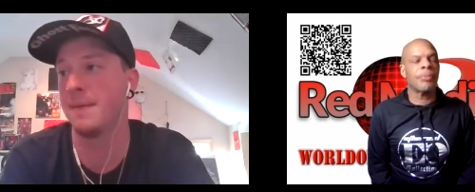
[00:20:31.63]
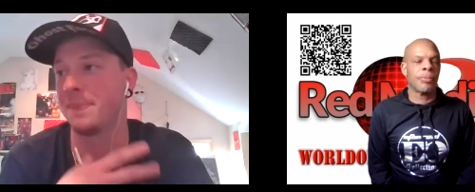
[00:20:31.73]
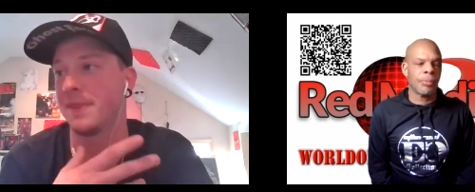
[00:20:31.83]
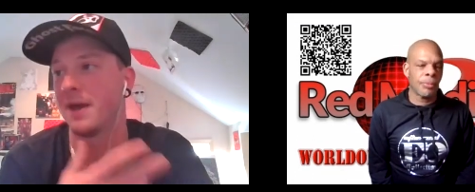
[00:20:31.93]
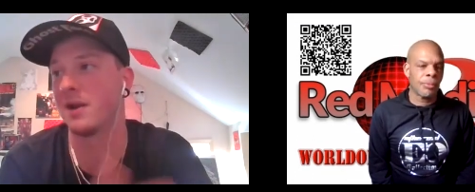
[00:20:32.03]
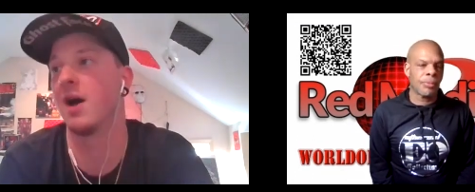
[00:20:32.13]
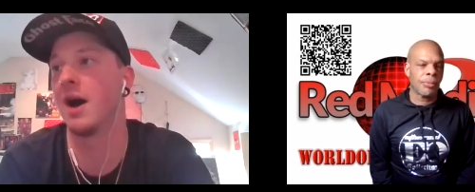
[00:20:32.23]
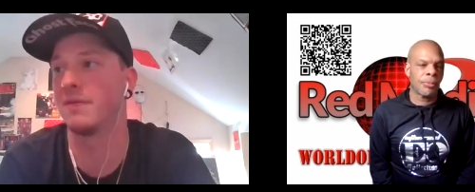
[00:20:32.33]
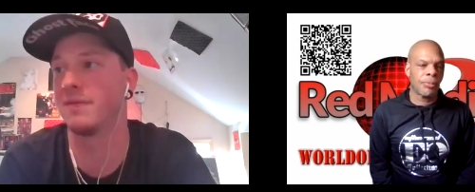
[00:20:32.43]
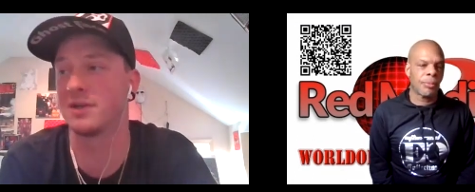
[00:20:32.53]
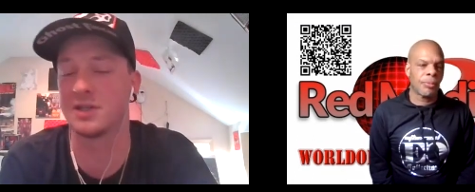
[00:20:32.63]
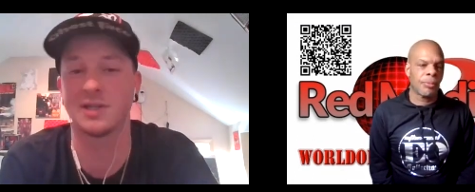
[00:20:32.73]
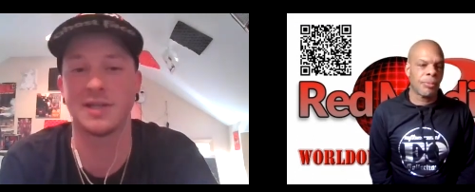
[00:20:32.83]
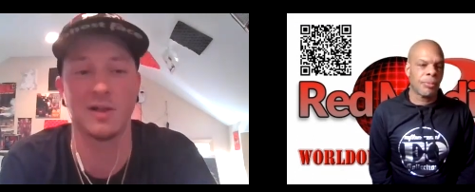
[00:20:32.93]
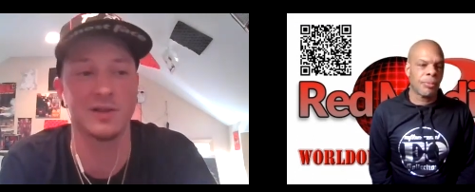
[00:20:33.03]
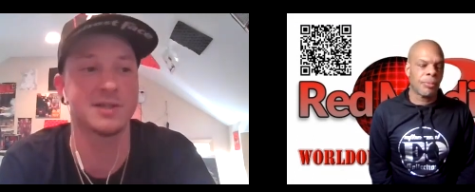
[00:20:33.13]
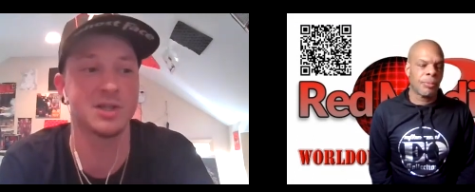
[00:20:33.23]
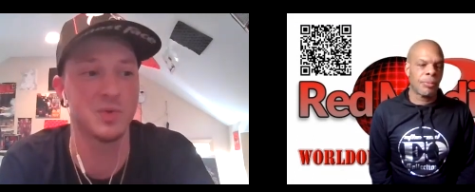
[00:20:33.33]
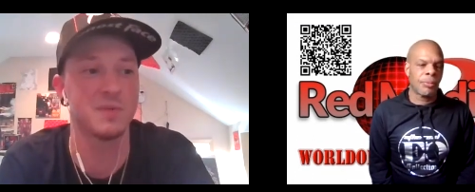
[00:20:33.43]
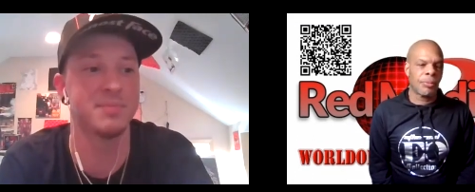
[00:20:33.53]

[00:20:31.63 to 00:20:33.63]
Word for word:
Speaker 1: And a lot of it is just I'll listen to a